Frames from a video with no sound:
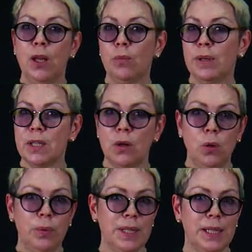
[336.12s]
You must
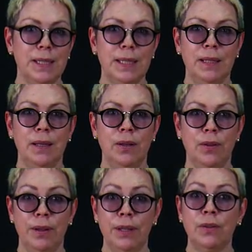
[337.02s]
always consider
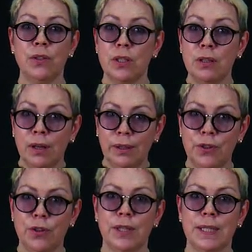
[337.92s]
the reader's
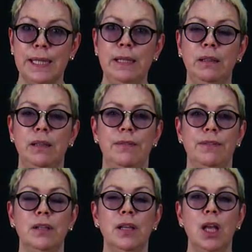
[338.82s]
knowledge and skill
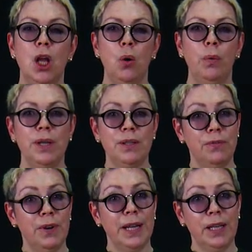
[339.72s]
level when
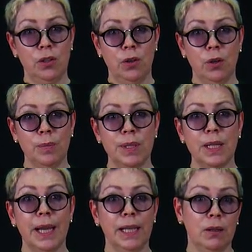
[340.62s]
defining terms
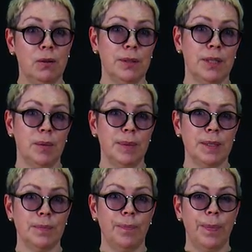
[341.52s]
and concepts.